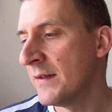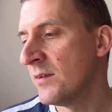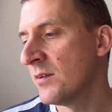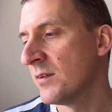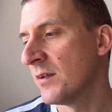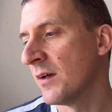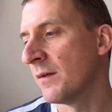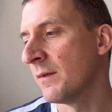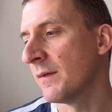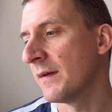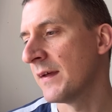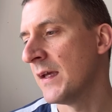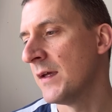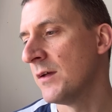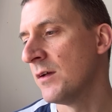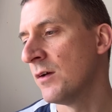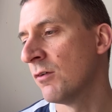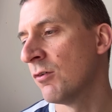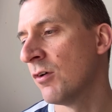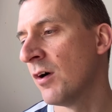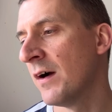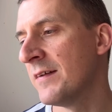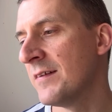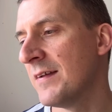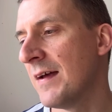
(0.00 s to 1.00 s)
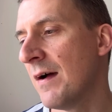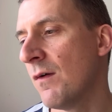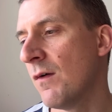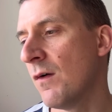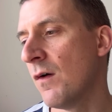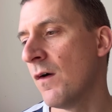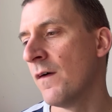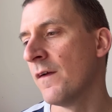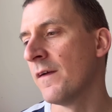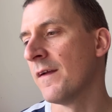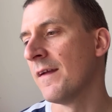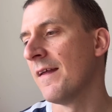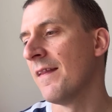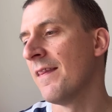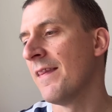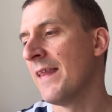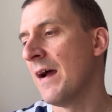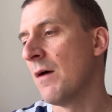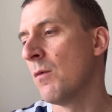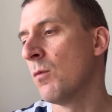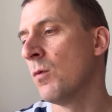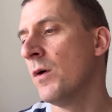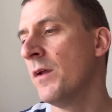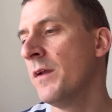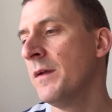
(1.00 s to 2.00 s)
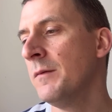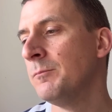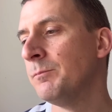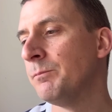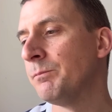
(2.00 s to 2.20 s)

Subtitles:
so keep your eyes out on that one.